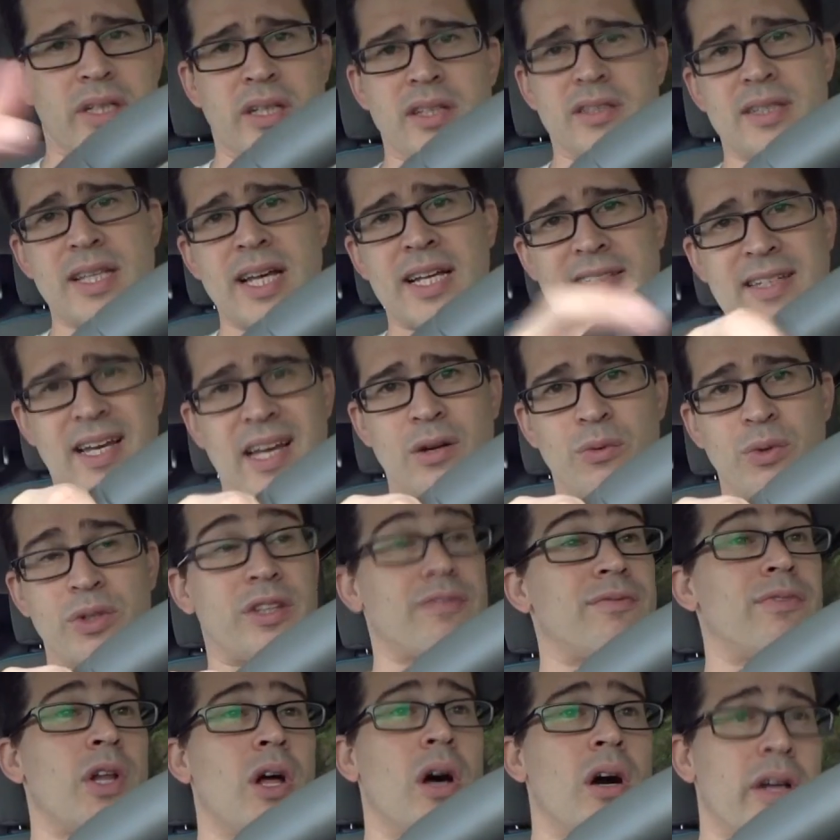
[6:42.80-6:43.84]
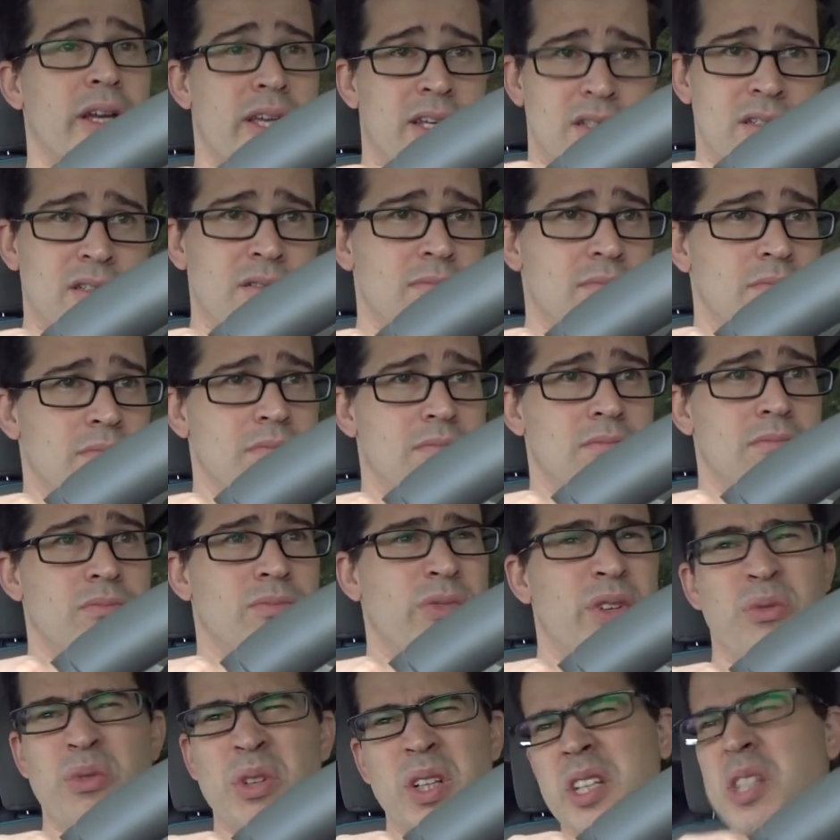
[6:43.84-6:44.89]
because that's kind of what the blog is.
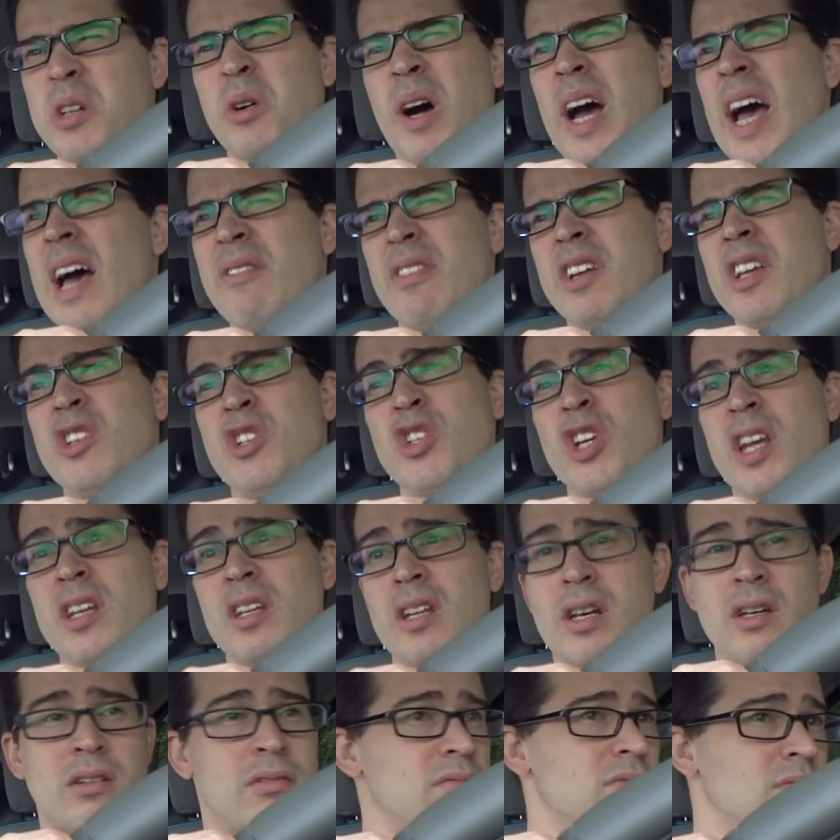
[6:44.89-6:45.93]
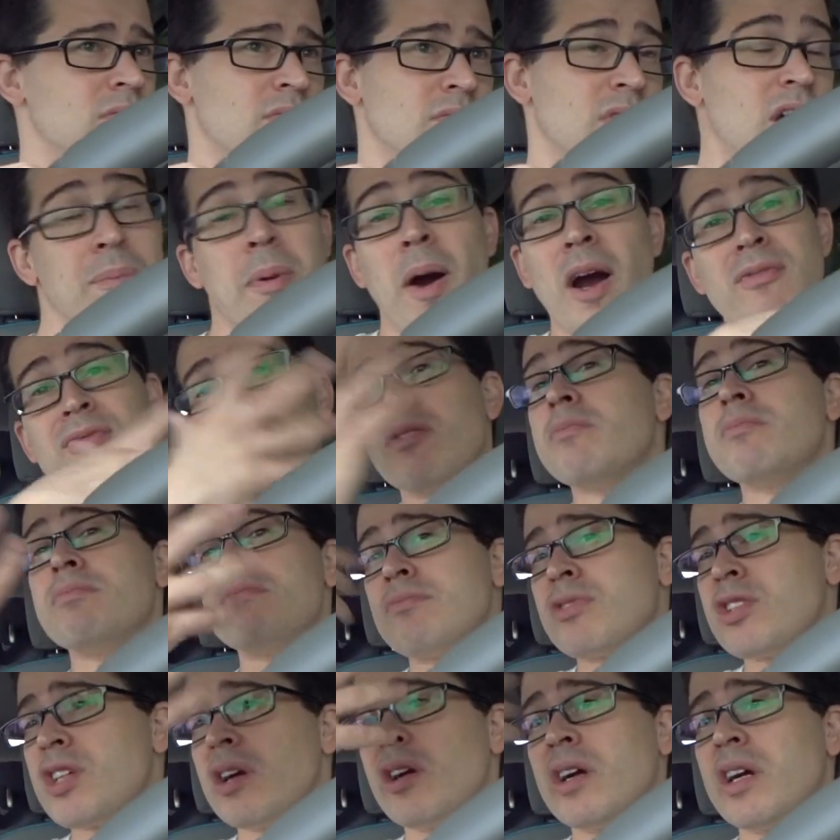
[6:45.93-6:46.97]
We really don't have an agenda, apart
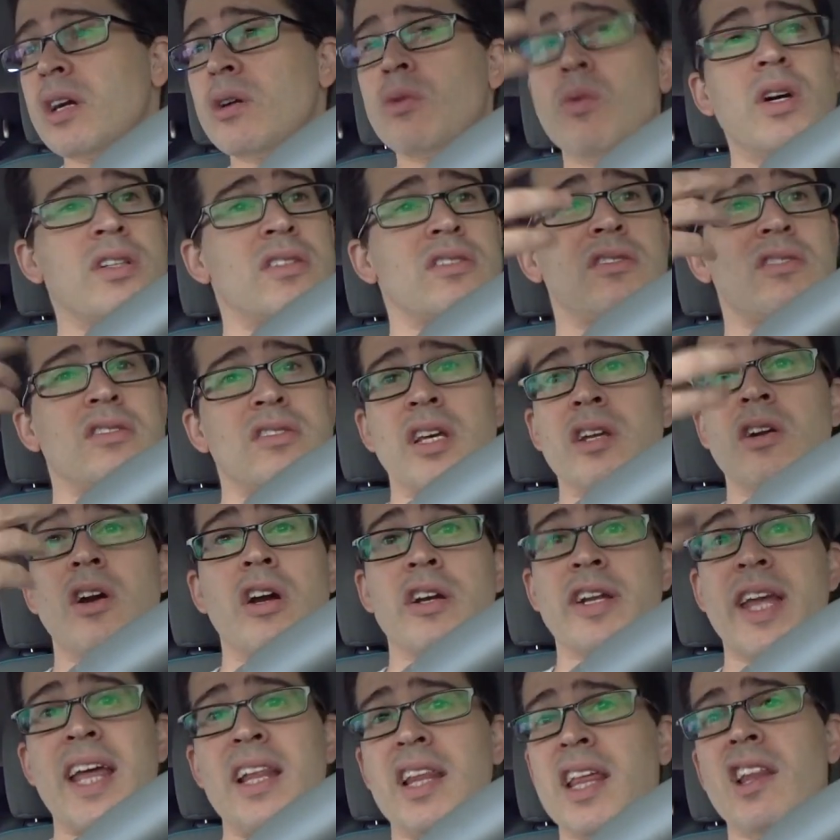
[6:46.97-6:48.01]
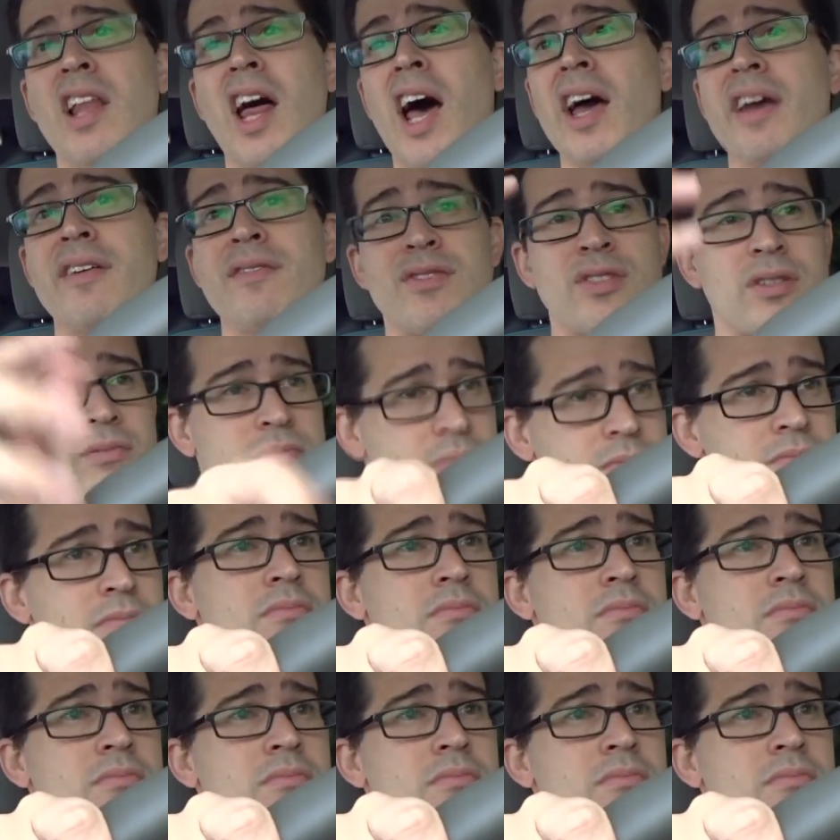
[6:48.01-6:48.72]
from sharing what's in our daily lives.